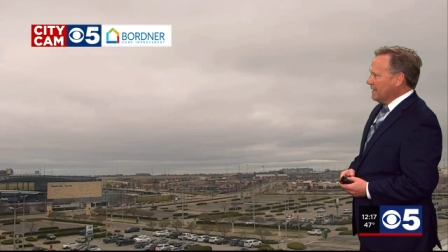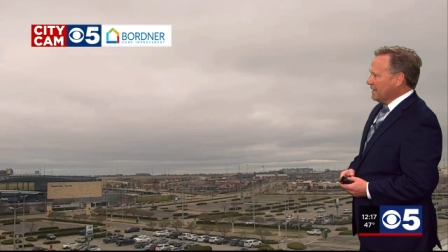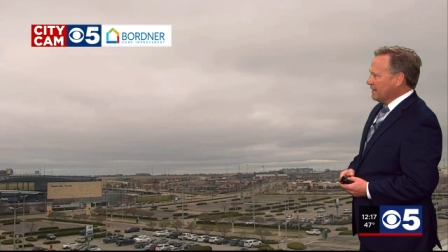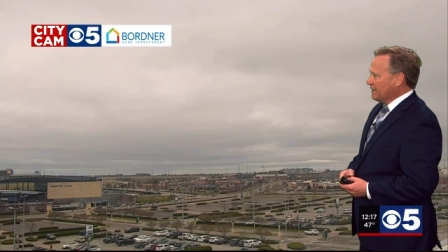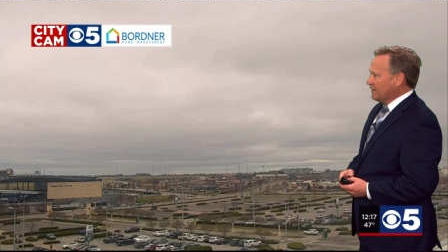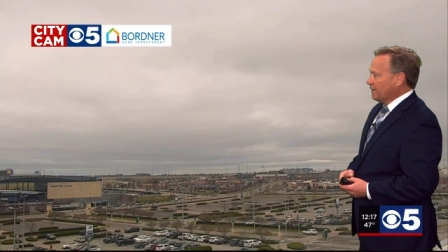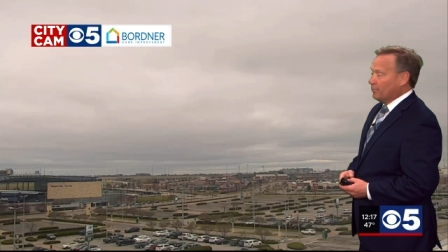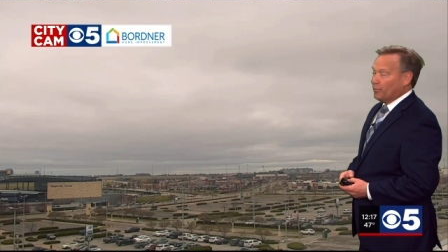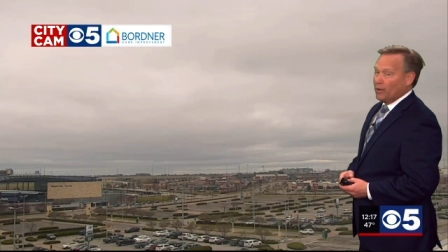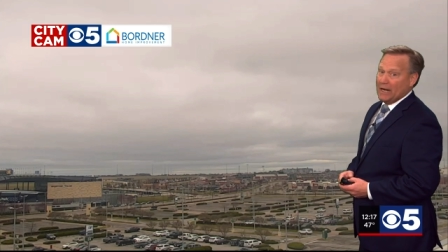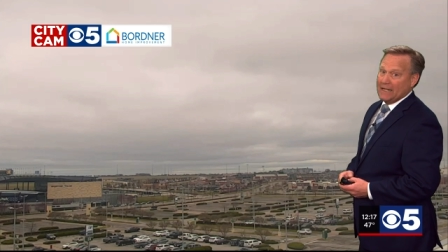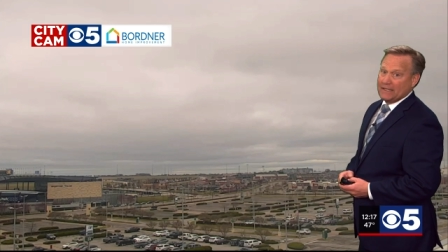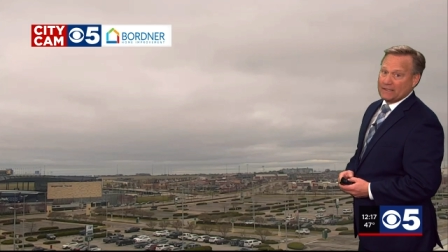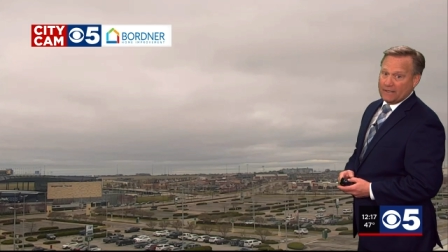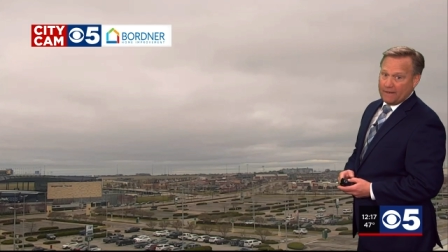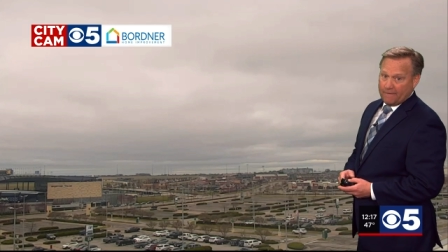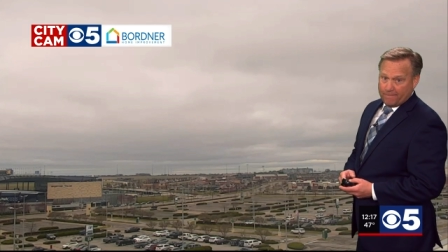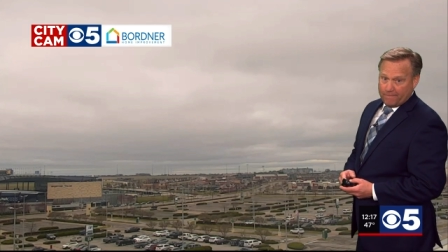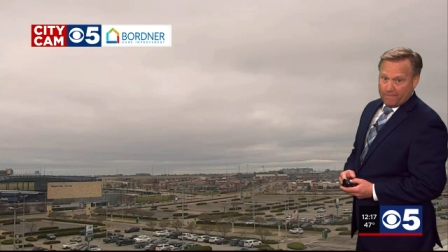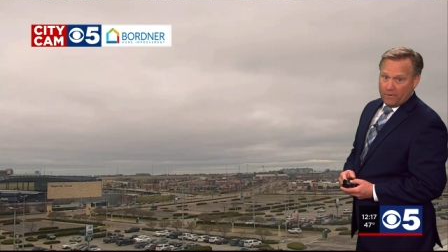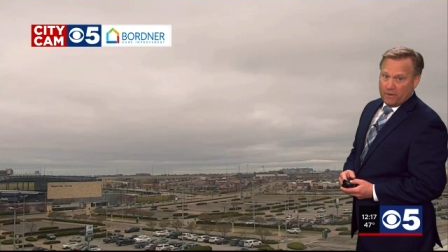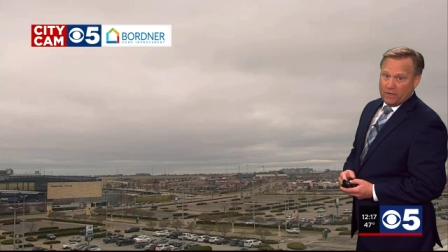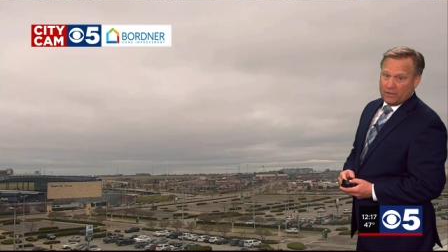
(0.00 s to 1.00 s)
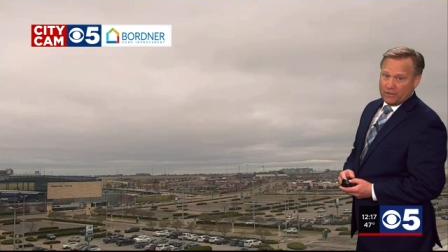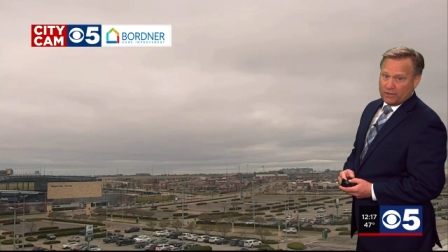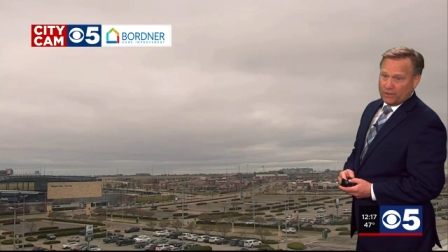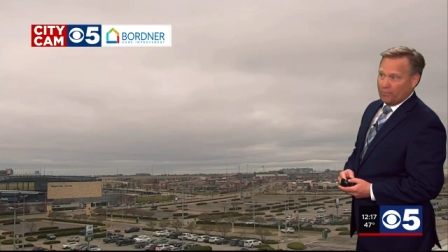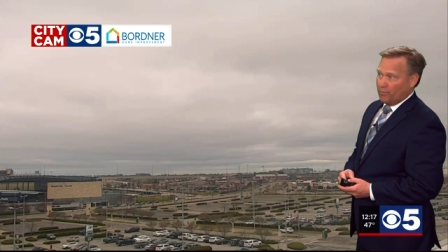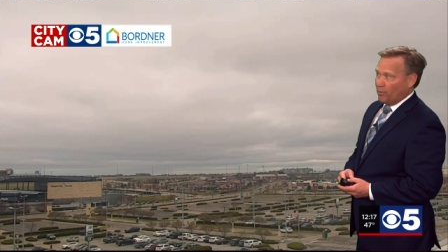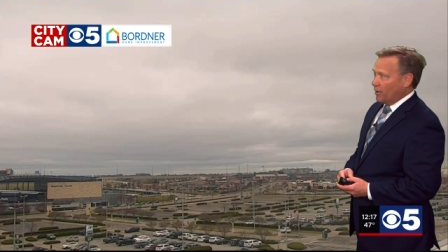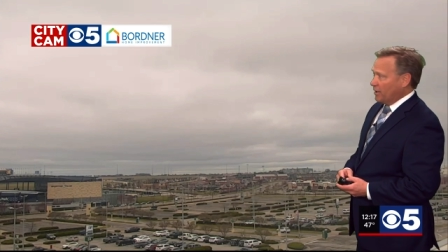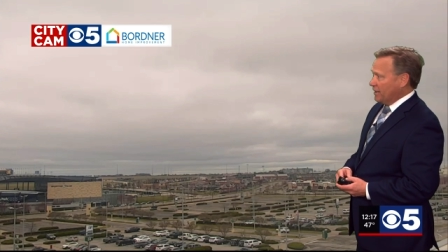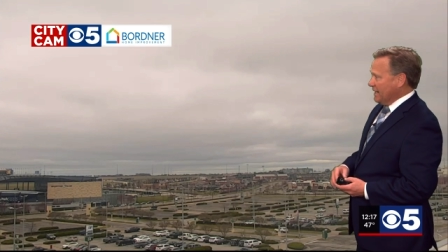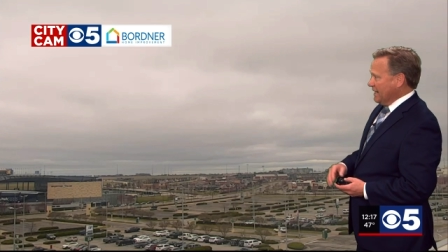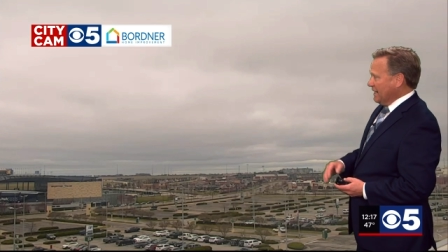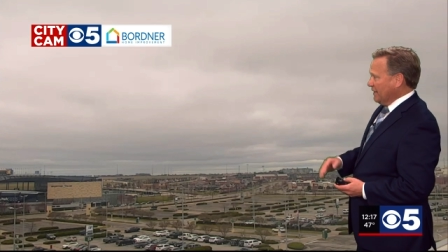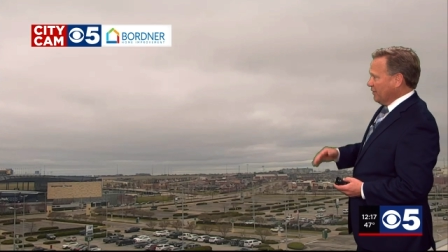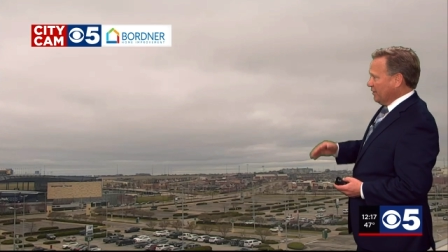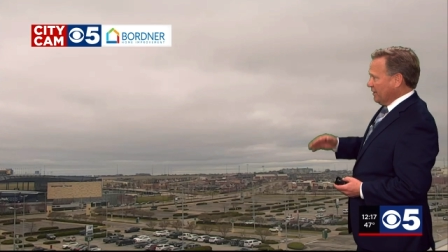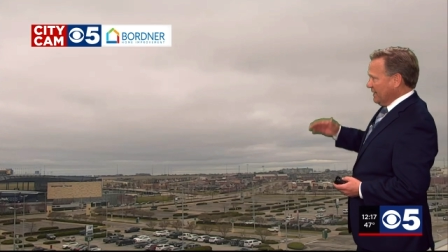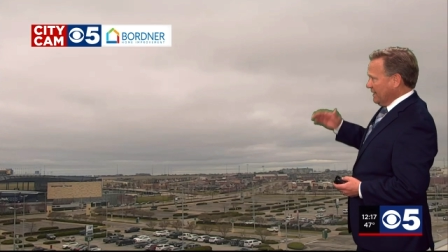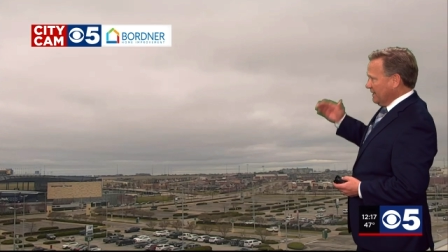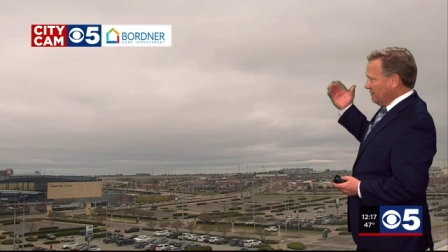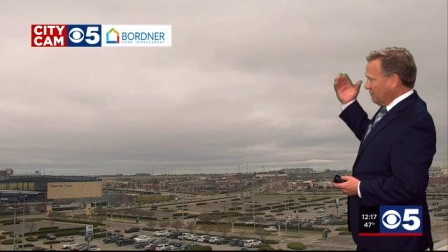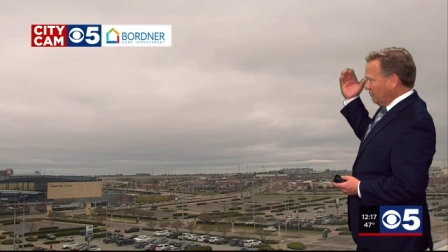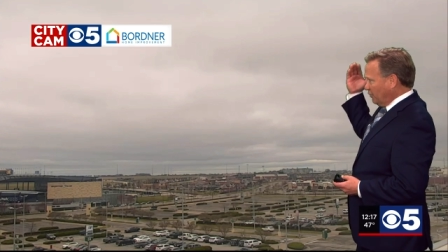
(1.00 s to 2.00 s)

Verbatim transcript: the Nebraska Furniture Mart area,